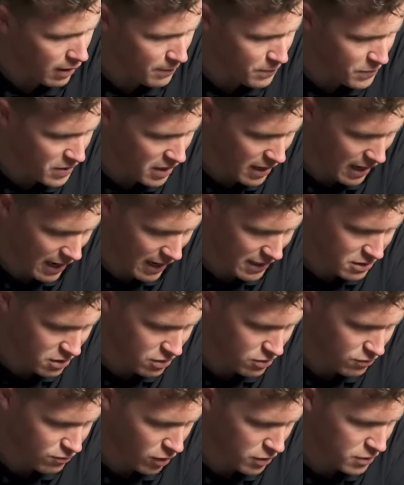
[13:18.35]
Like, it
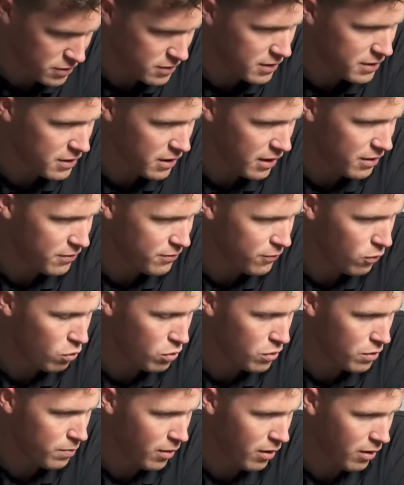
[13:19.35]
hasn't rusted and
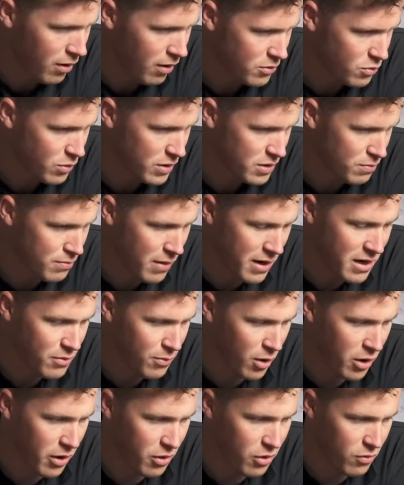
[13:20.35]
fallen apart, which
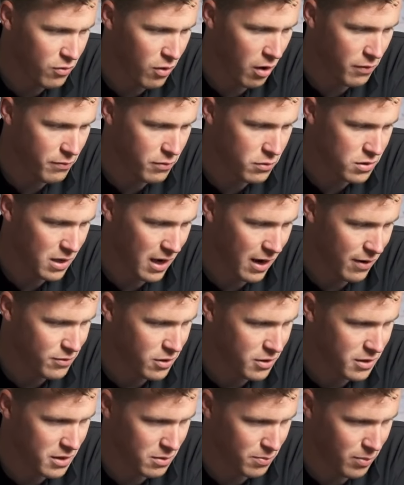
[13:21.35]
many of my other rifles
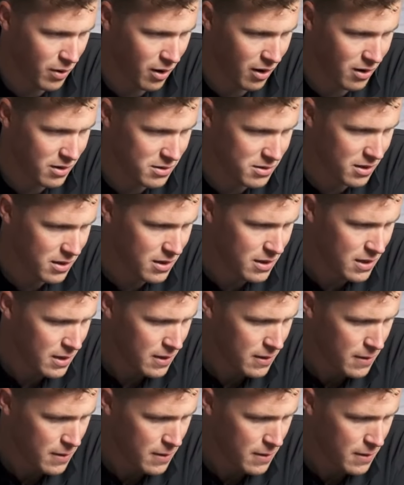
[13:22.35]
have done in the past.